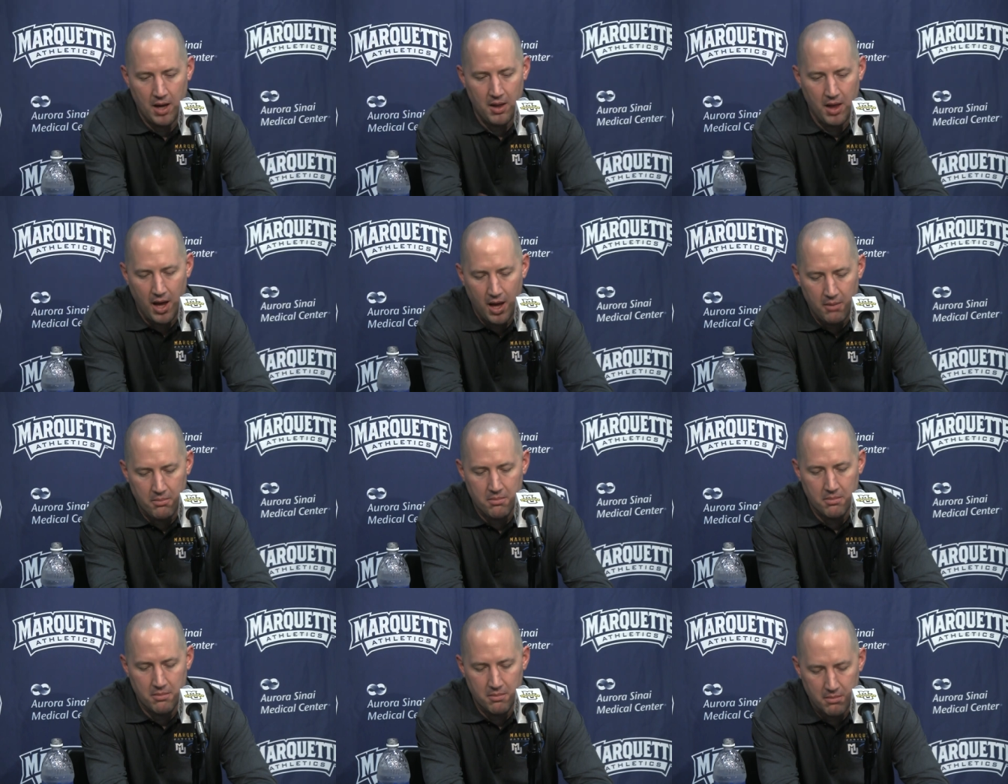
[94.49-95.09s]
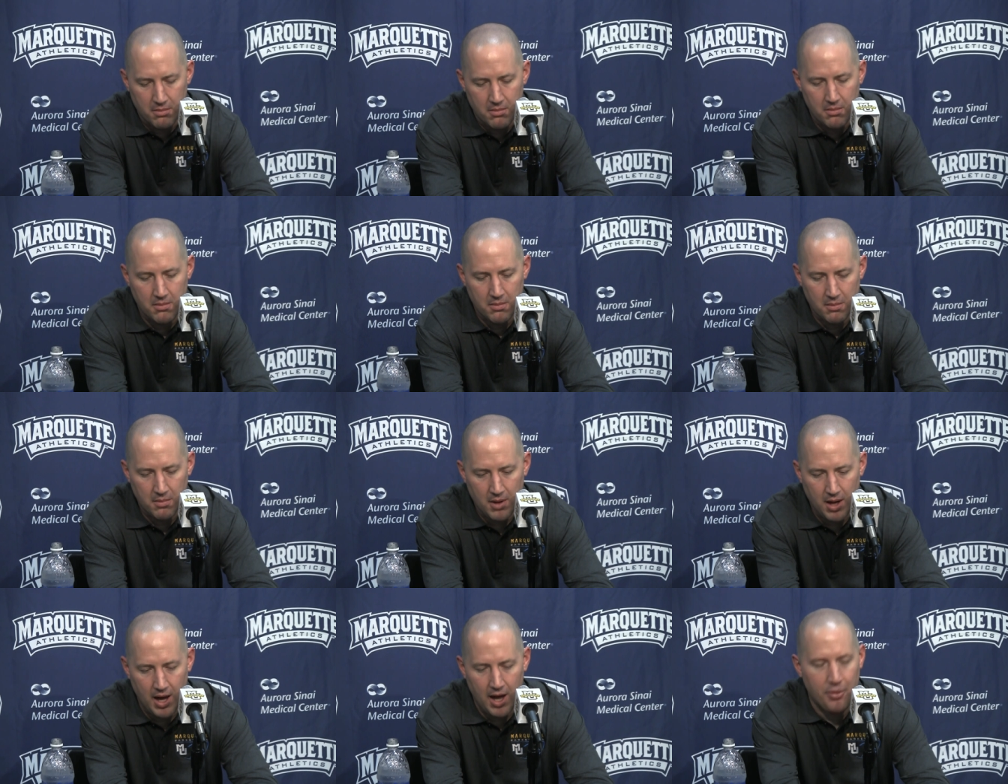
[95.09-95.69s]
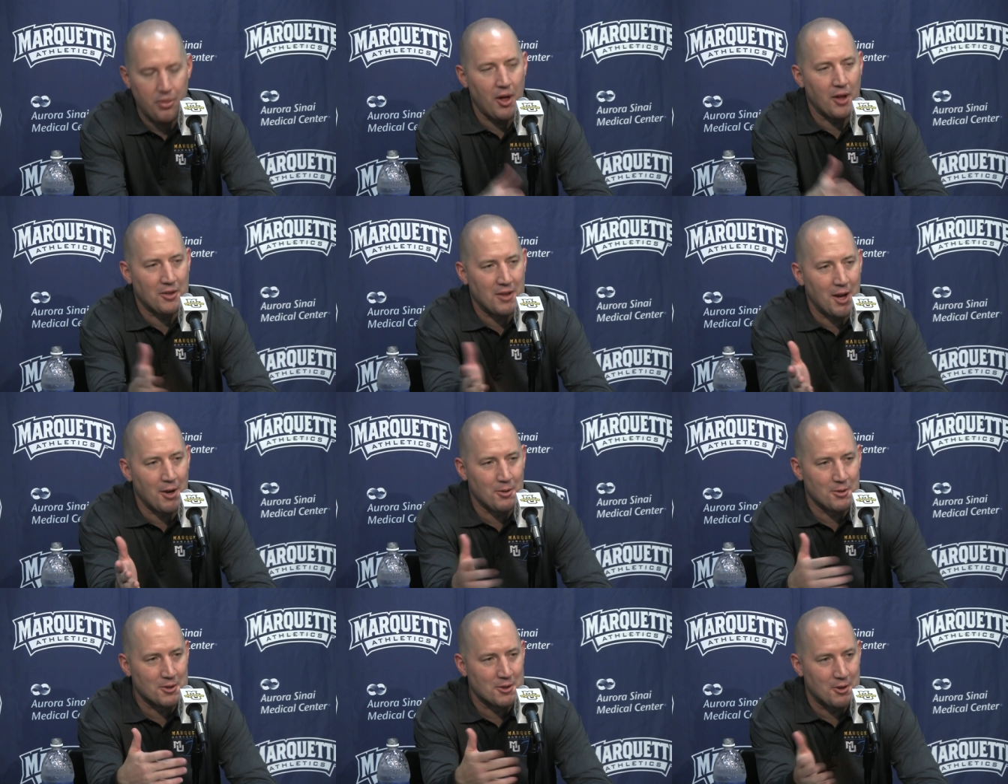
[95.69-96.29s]
I I, I thought
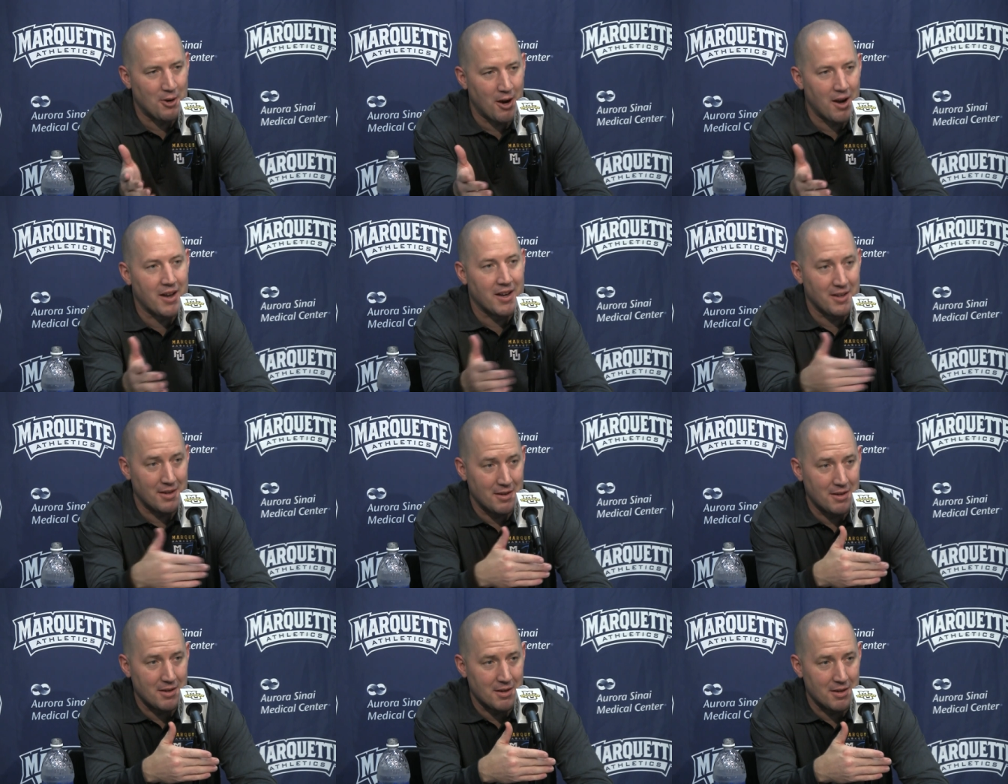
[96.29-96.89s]
that was great.